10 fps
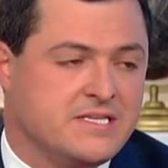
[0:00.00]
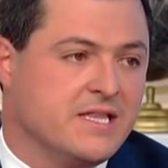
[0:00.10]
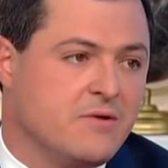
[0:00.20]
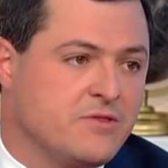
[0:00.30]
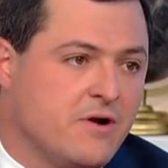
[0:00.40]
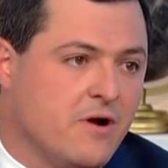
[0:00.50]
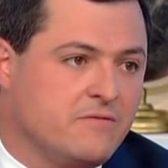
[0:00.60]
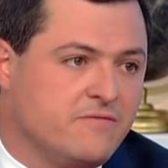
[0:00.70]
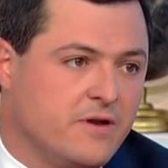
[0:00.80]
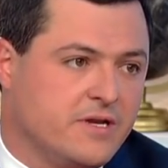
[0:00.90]
dealing with our
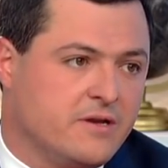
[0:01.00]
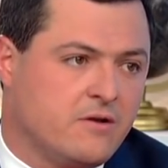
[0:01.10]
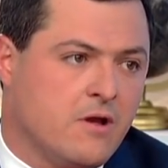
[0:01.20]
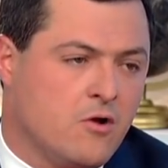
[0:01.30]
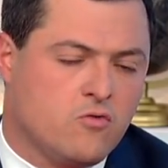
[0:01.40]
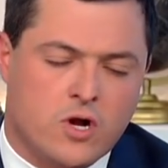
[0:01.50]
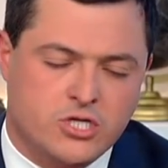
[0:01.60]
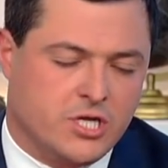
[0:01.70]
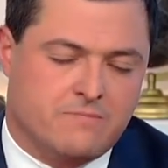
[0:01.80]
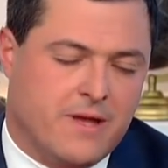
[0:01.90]
unfunded,
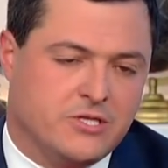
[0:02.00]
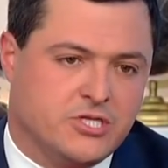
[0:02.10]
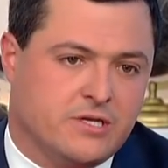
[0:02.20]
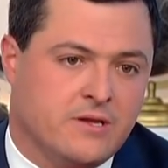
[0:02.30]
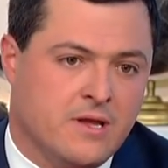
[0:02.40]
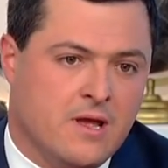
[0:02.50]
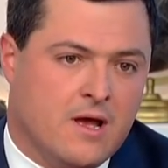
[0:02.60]
crushing pension